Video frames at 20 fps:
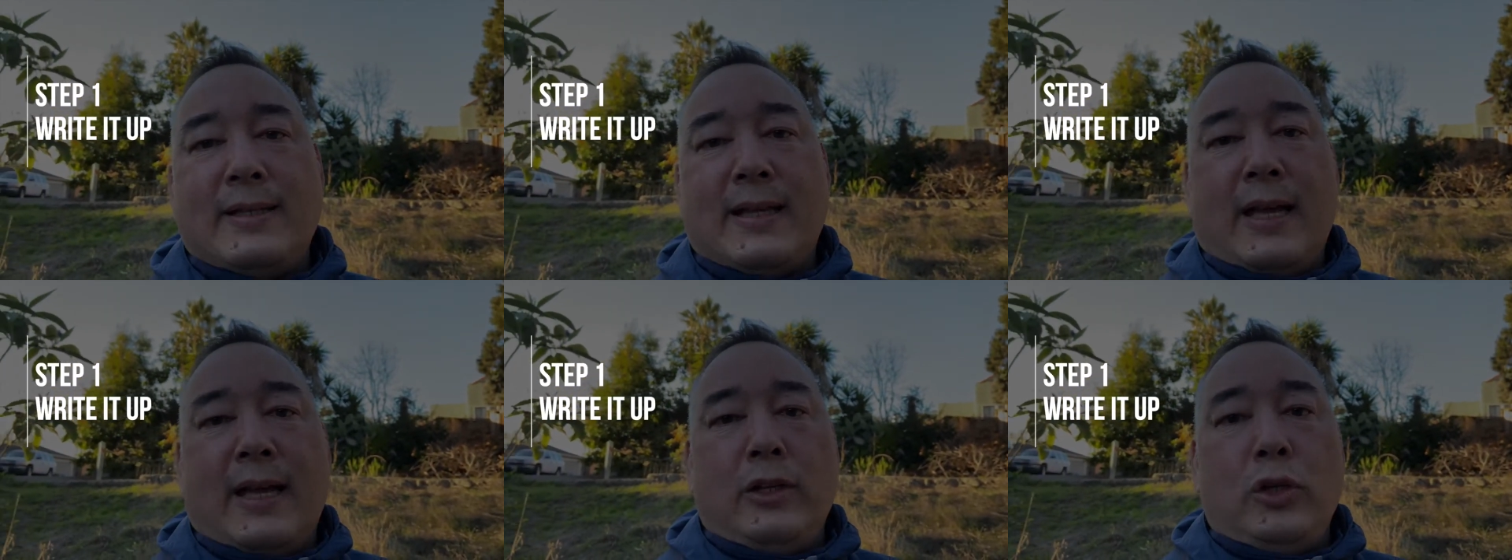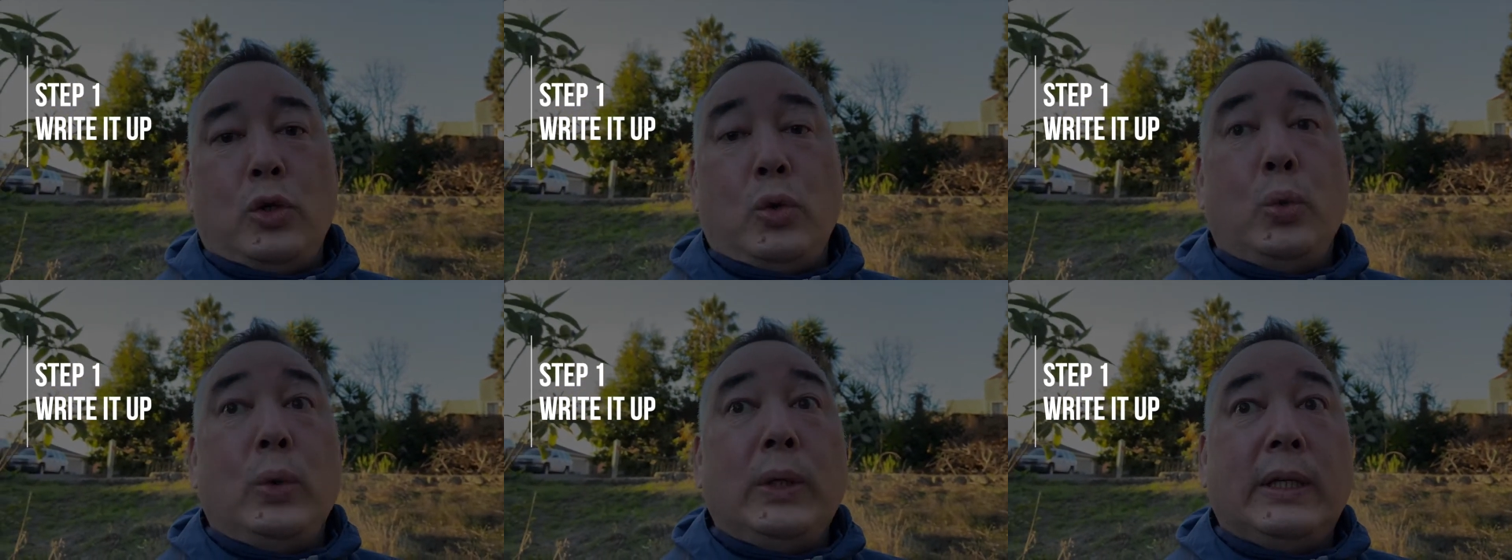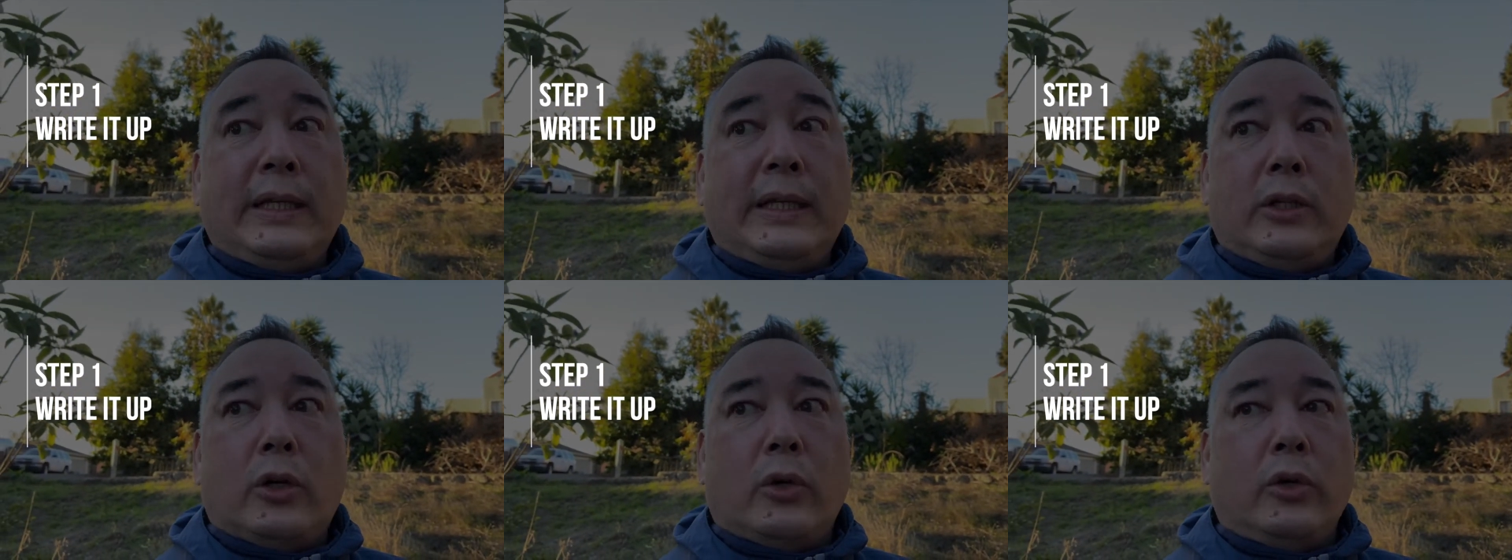that you
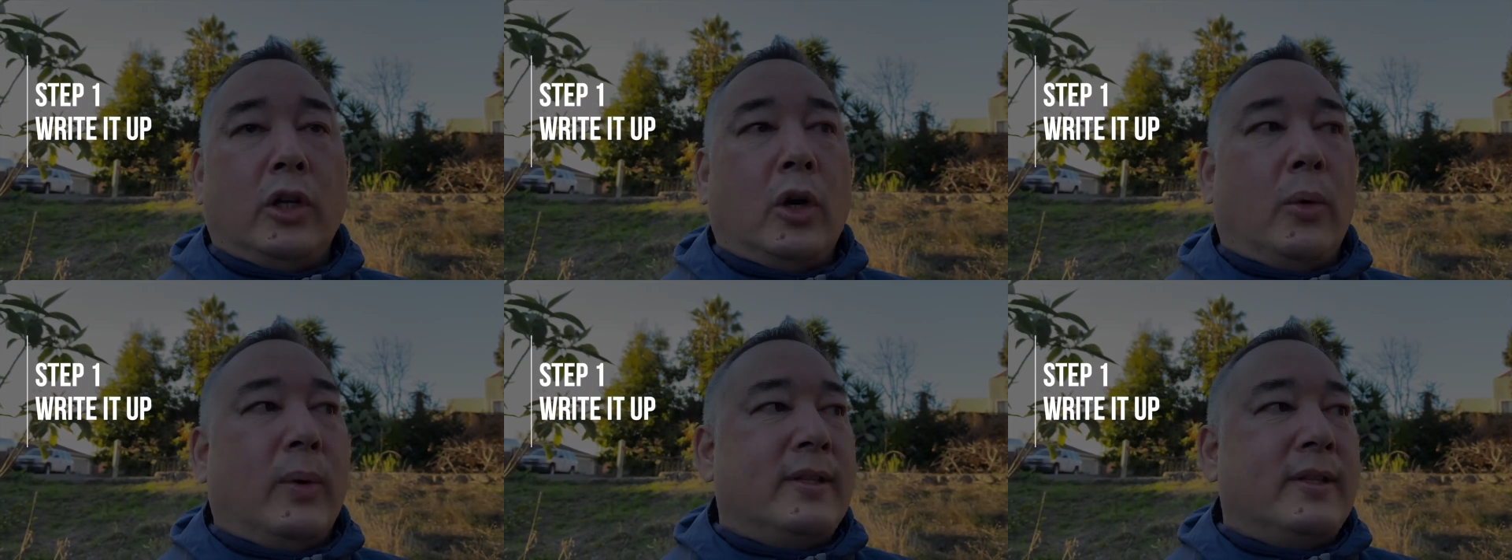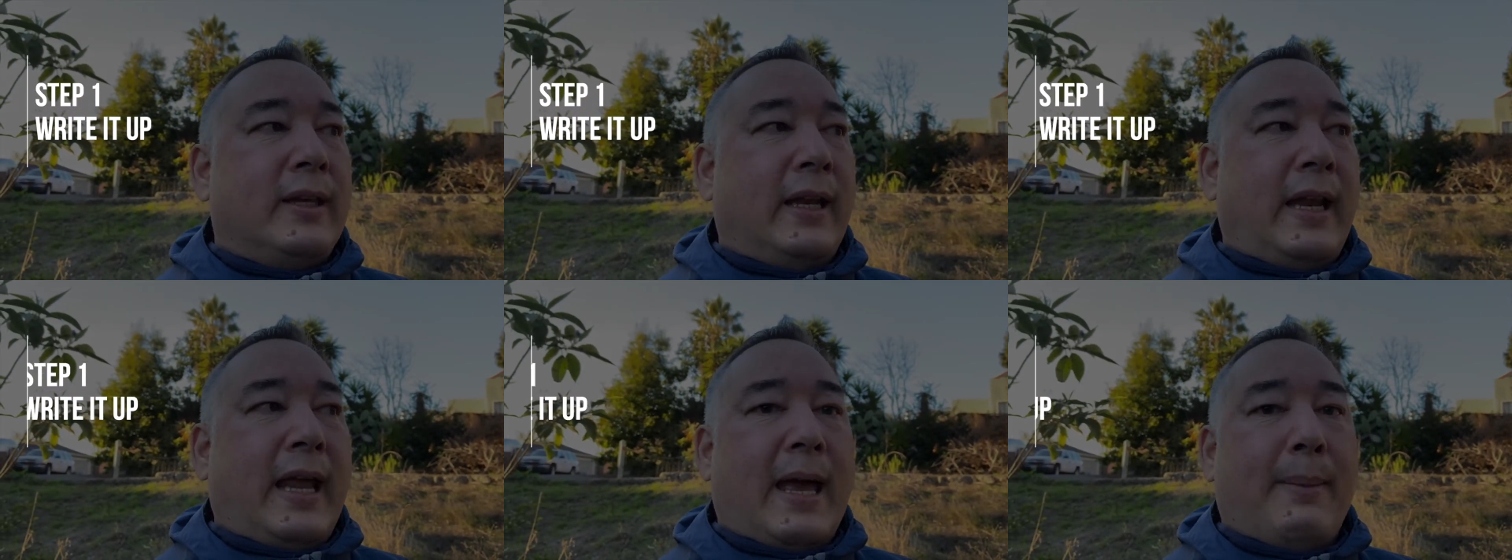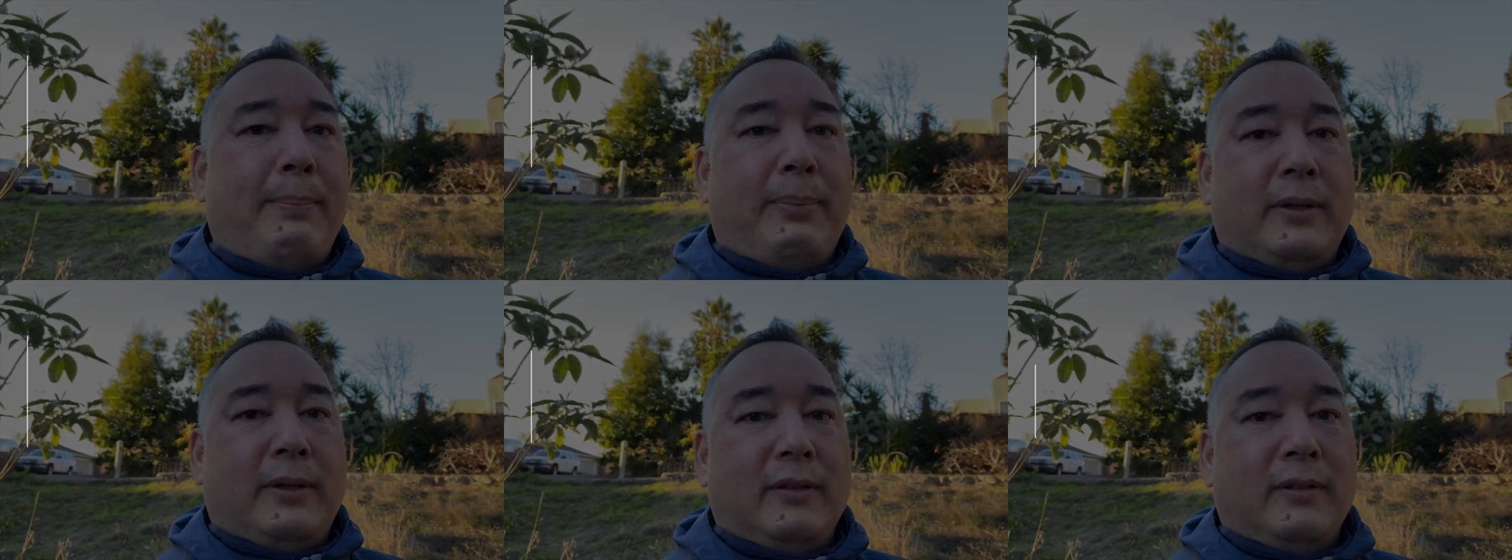really don't know what's going to
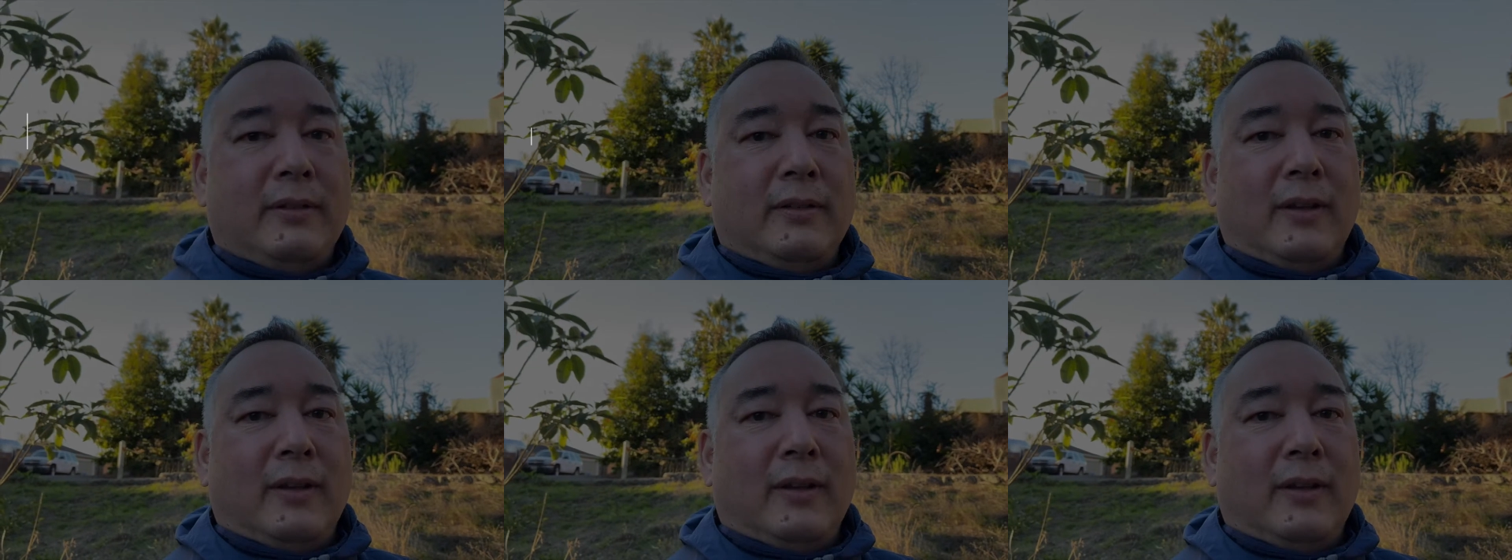happen